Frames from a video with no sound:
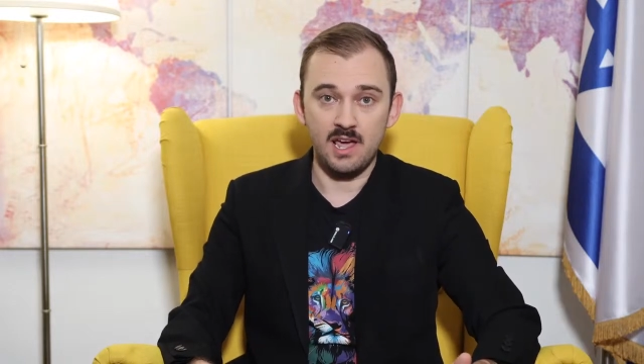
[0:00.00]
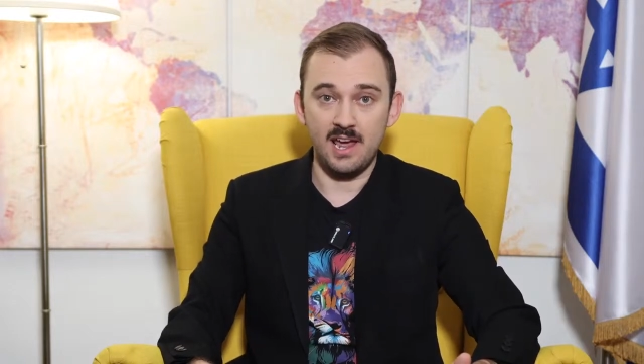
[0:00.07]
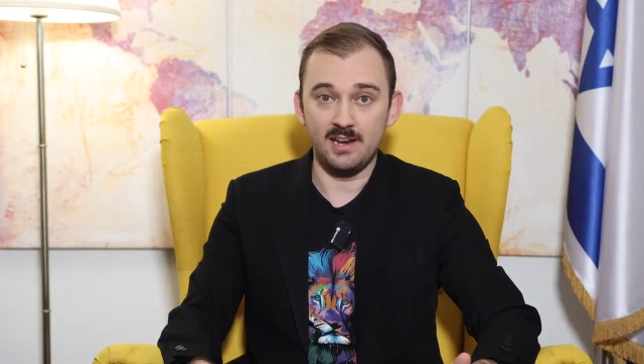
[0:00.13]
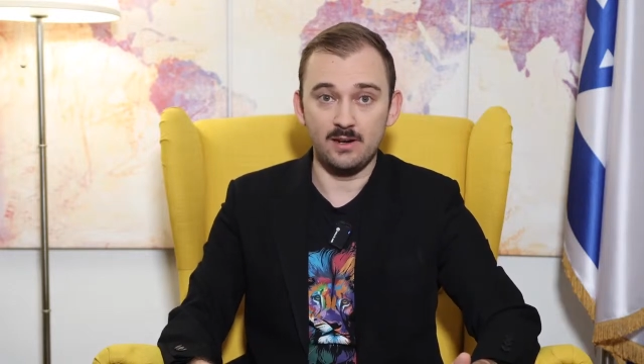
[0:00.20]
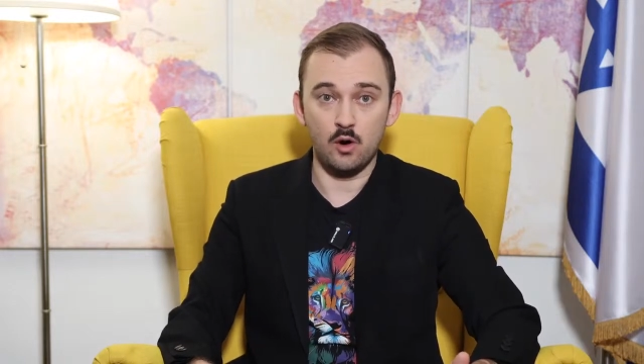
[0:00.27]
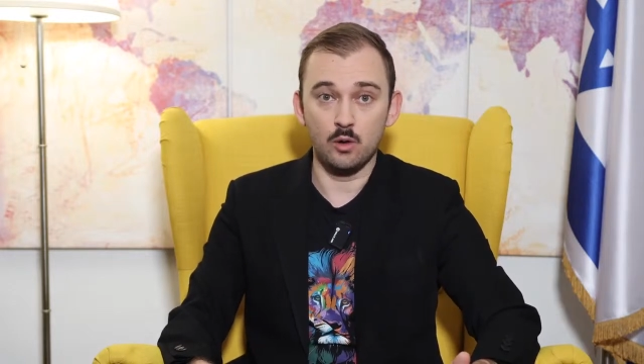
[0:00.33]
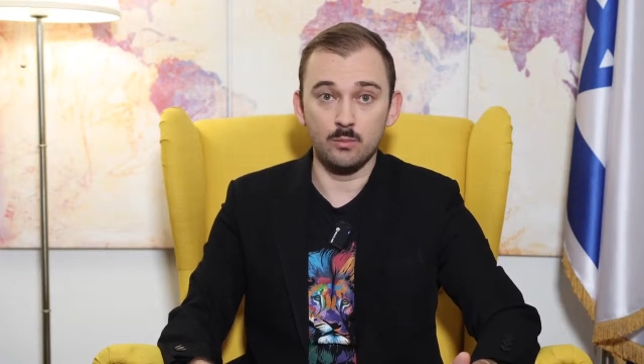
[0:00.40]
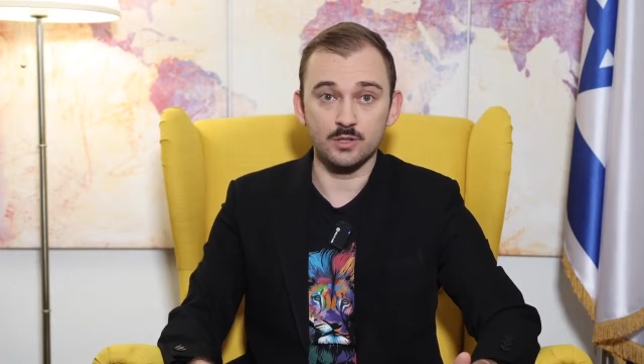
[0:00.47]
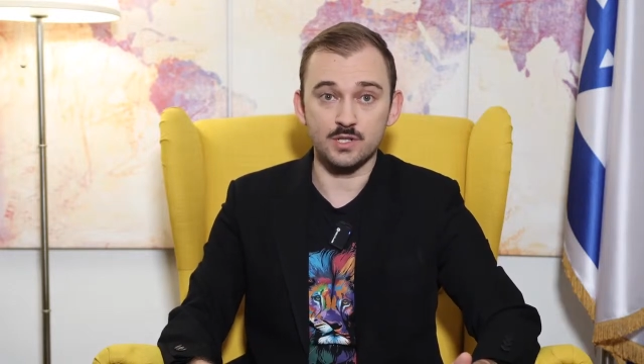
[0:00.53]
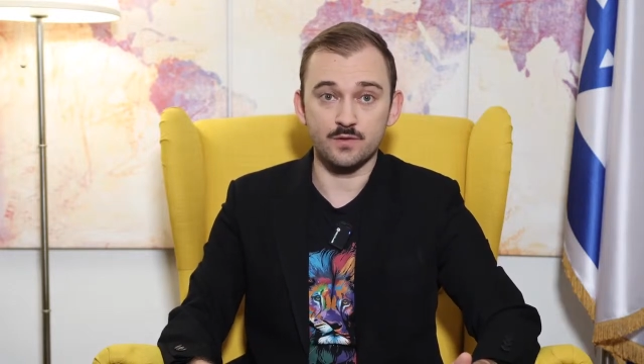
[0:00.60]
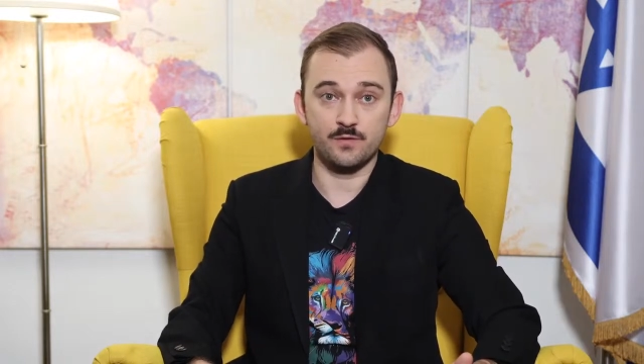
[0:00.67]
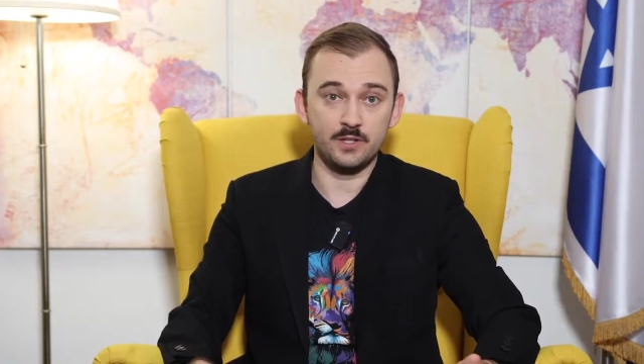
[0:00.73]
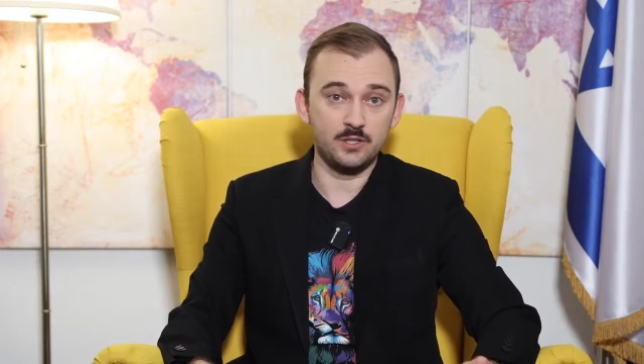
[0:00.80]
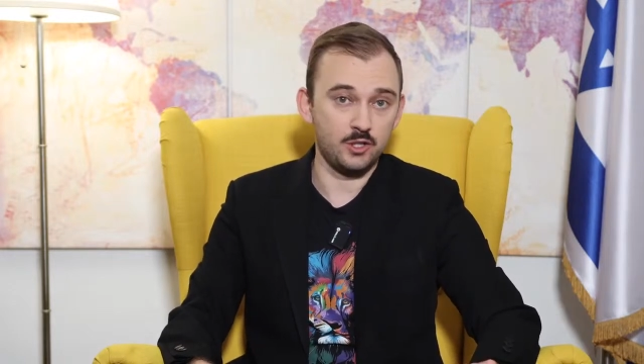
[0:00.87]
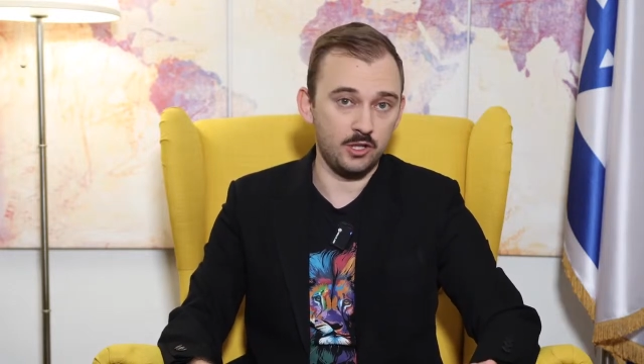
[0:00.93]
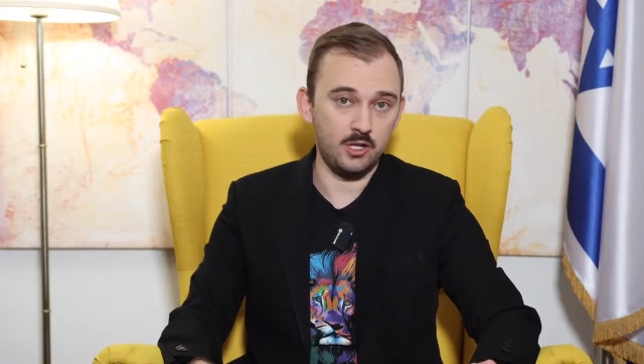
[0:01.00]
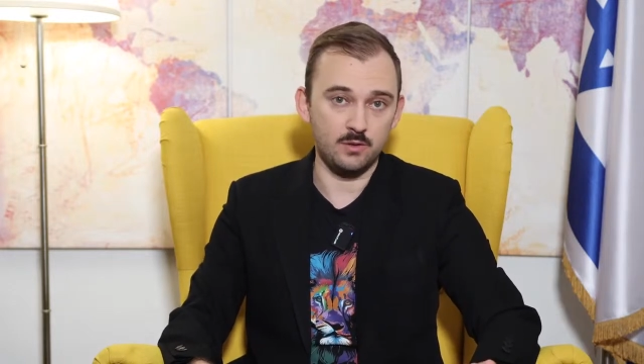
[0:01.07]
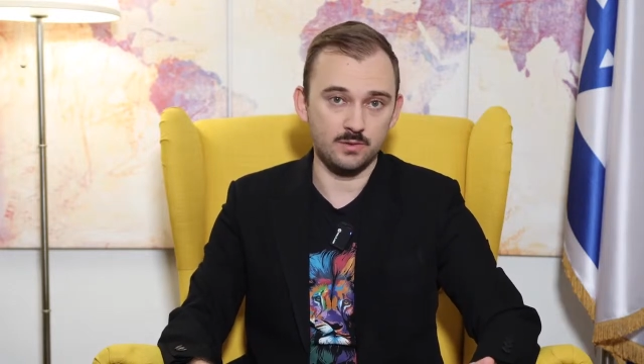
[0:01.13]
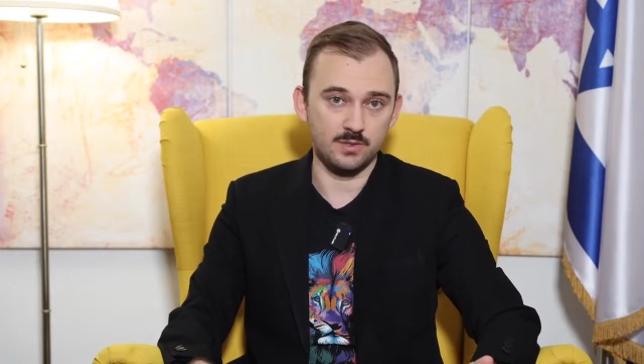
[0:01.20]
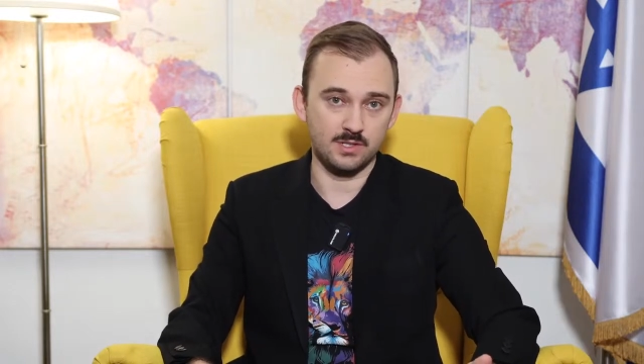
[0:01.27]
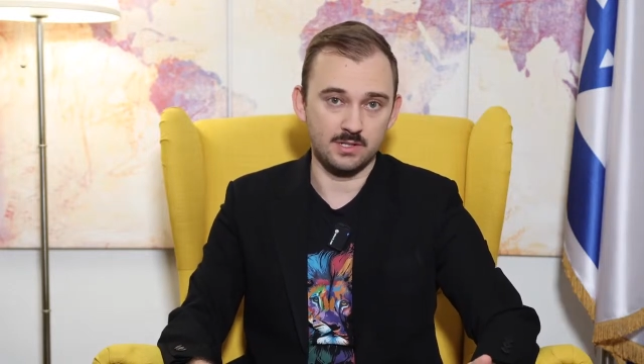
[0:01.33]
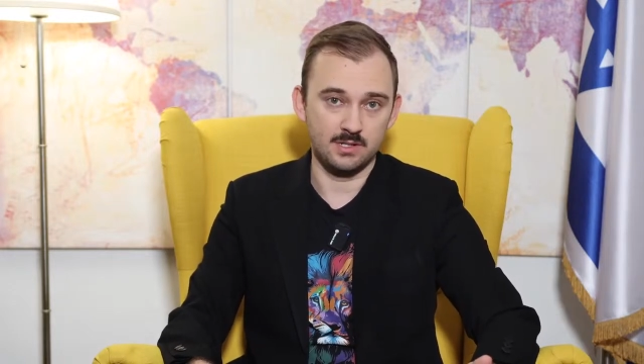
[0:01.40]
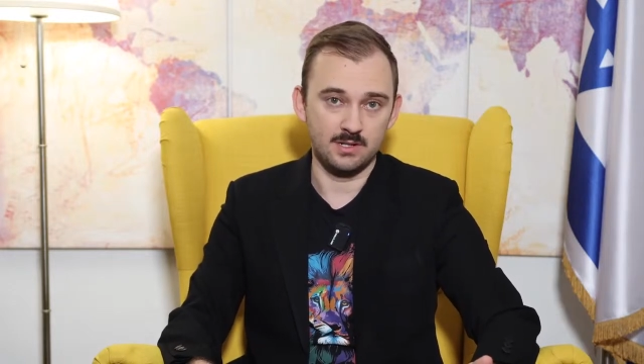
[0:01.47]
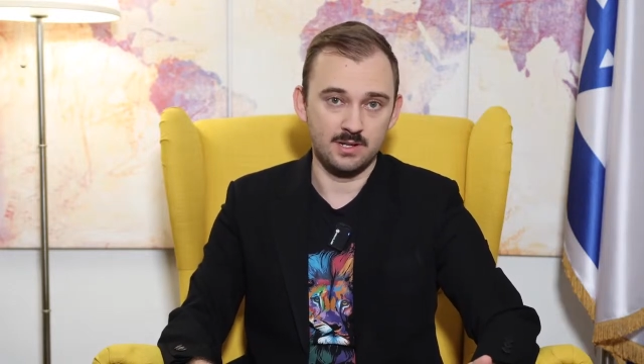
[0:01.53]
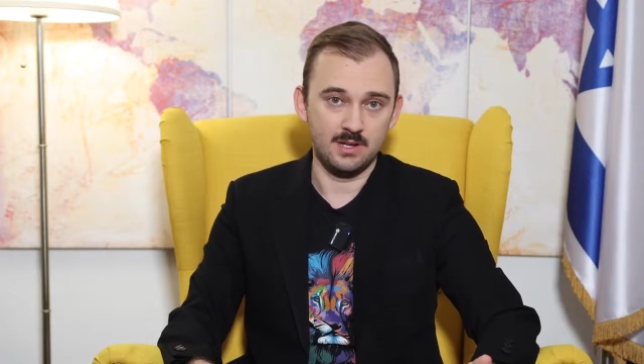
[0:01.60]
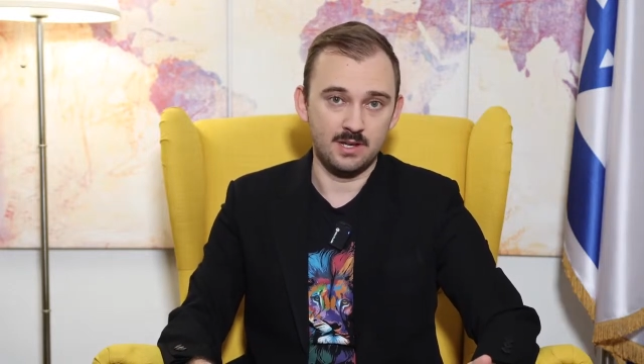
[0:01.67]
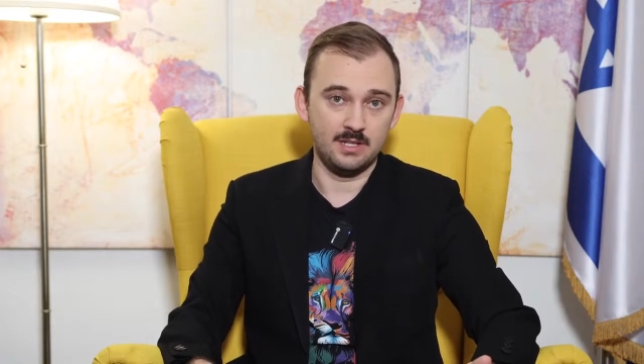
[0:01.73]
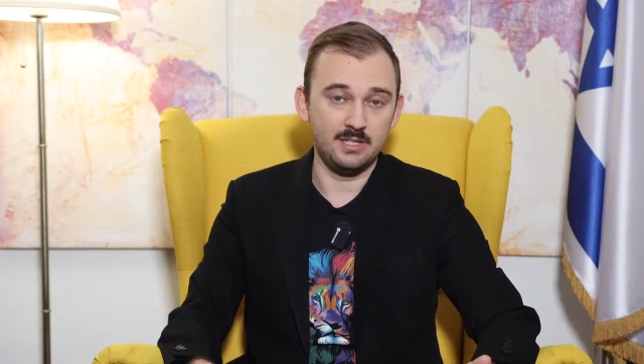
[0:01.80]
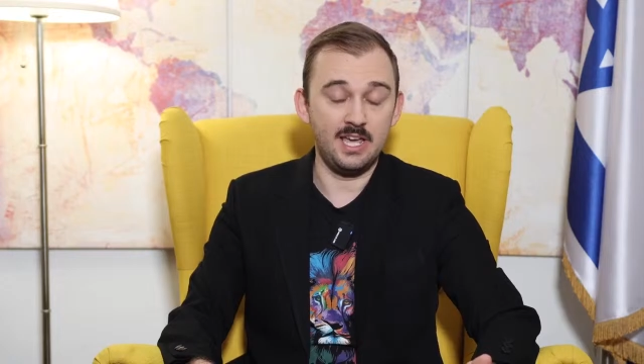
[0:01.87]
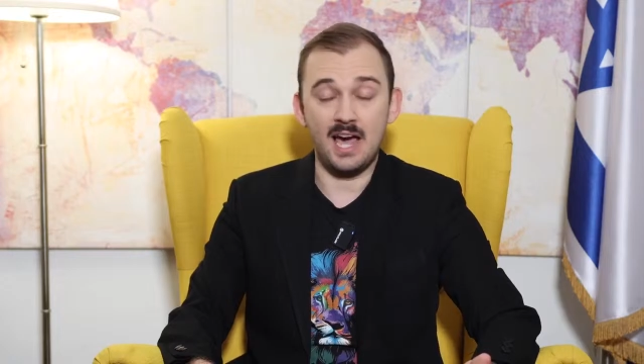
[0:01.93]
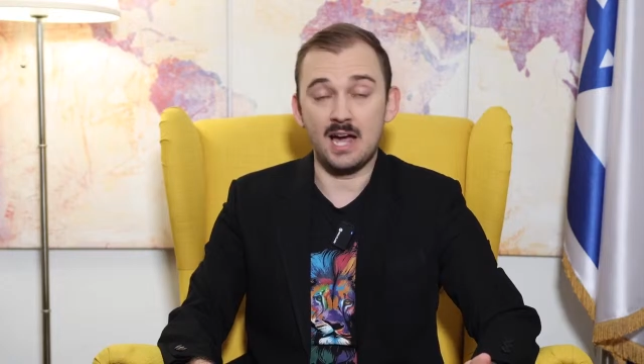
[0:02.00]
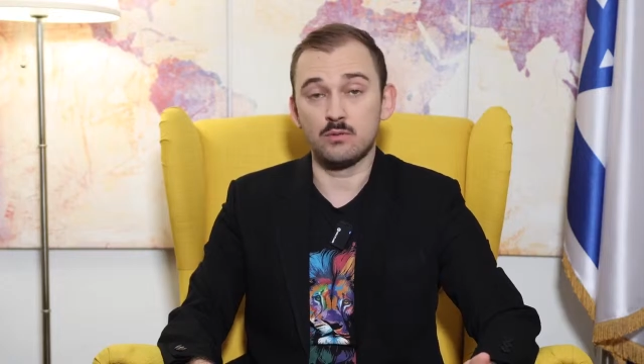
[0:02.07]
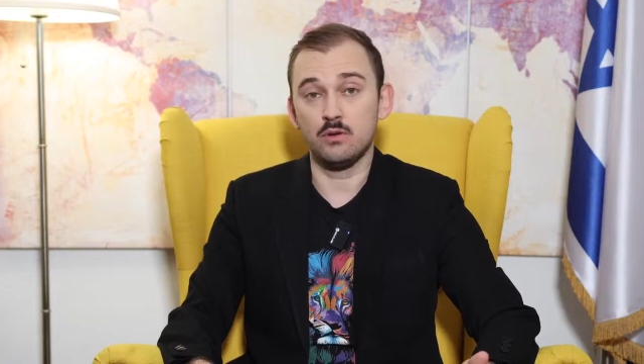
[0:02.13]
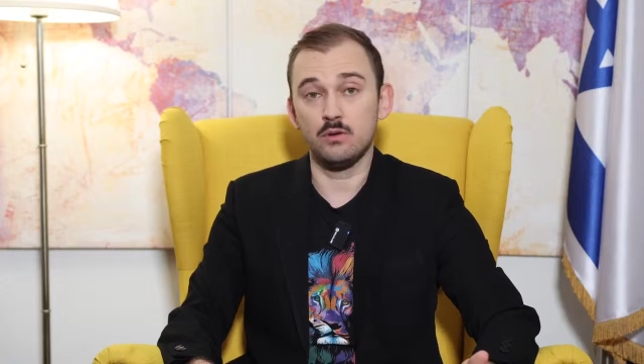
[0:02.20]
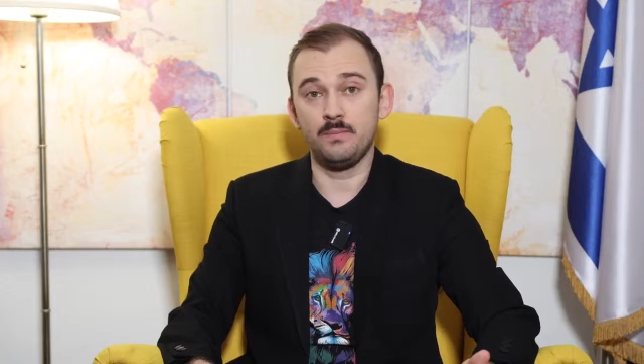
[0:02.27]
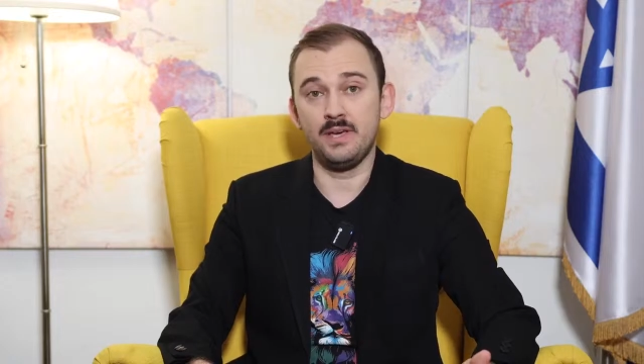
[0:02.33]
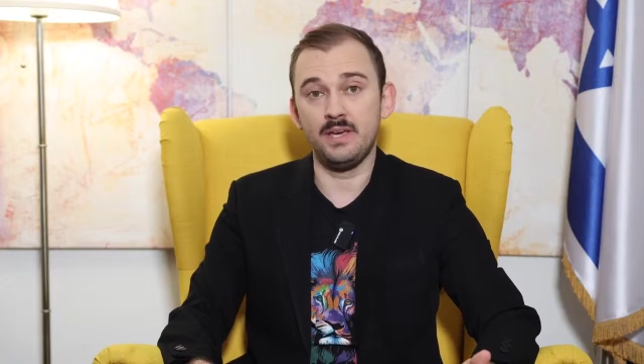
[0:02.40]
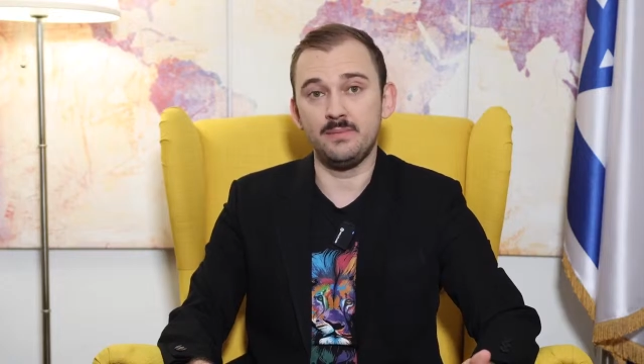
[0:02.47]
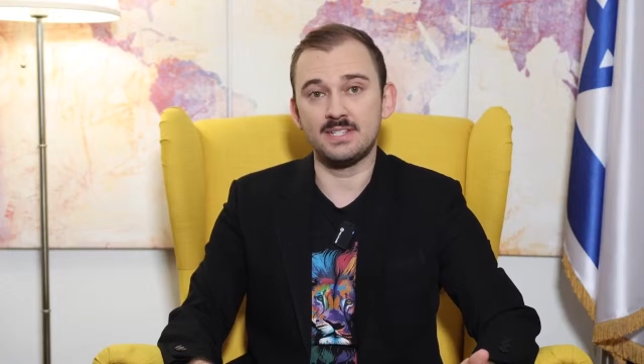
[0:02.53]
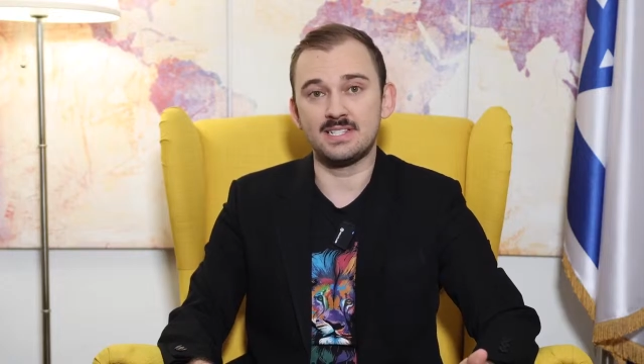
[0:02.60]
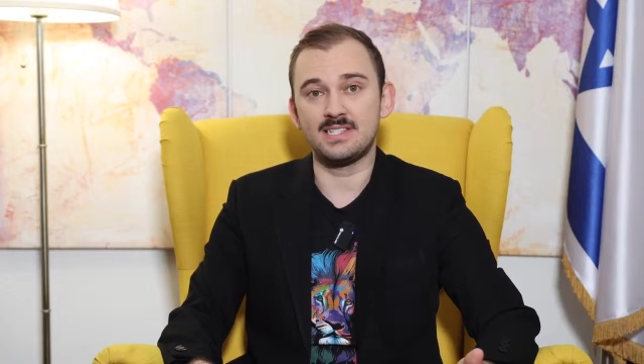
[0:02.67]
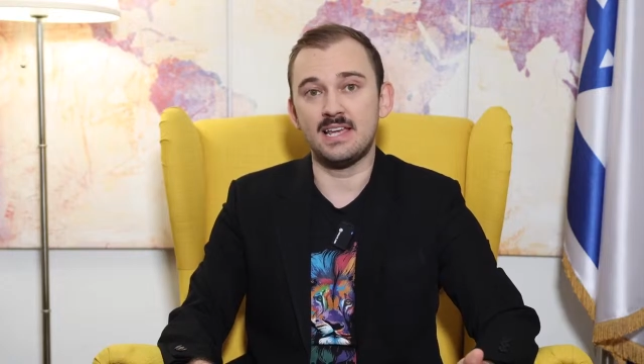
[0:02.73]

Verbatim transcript: and almost free to use. The Iron Beam is